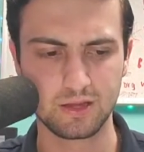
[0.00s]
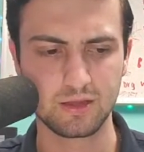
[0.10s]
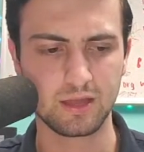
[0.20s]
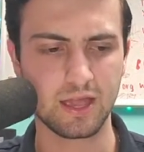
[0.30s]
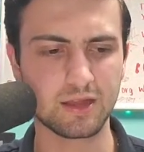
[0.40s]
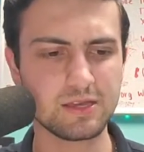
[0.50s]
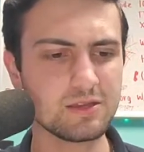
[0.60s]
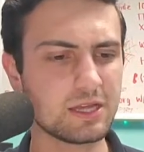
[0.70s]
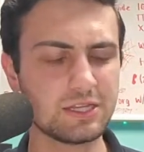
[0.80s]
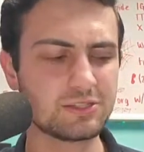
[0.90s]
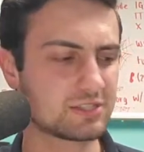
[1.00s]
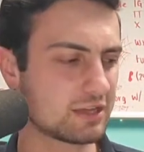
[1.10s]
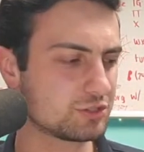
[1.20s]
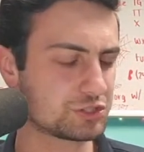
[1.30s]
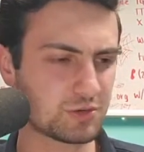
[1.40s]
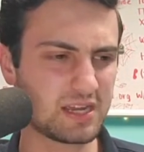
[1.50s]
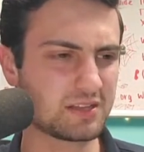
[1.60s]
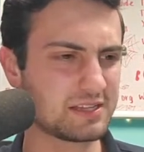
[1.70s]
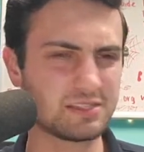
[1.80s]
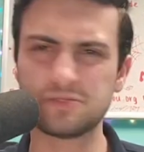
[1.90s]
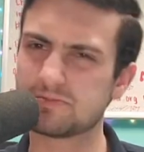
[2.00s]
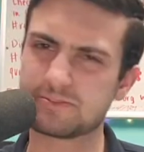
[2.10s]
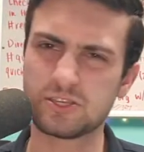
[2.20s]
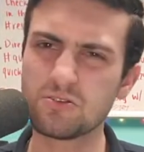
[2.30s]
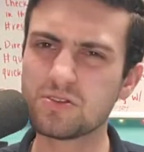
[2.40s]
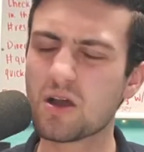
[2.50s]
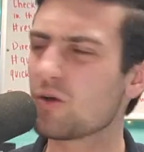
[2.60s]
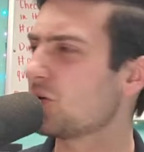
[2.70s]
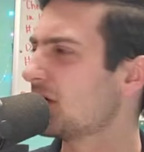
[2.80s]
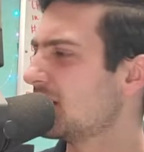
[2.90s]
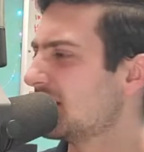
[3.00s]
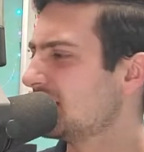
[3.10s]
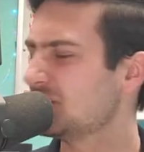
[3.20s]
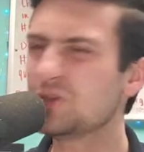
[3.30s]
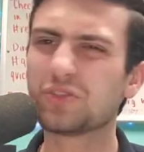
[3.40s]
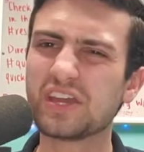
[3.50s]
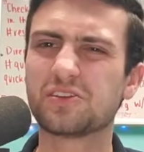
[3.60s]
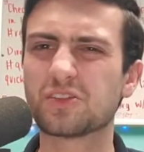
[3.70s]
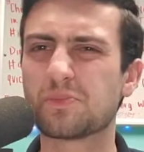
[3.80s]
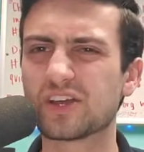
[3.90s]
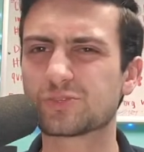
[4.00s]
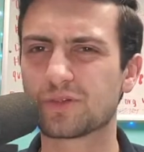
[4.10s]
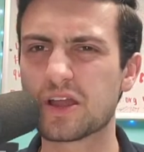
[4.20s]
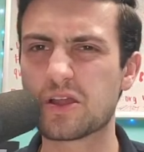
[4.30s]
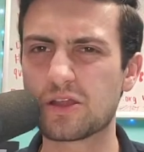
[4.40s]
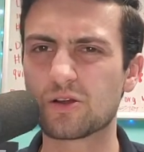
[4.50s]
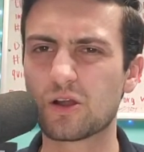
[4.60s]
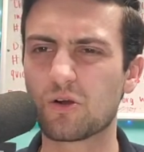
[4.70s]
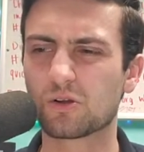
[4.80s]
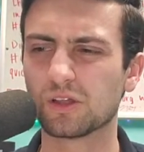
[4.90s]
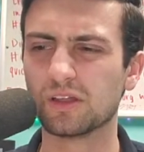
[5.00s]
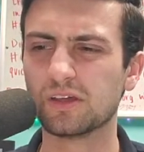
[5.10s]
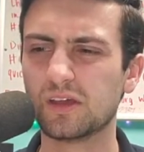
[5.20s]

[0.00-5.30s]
And he's telling Trey, like, do you know, you think you're the best player here at Oakland.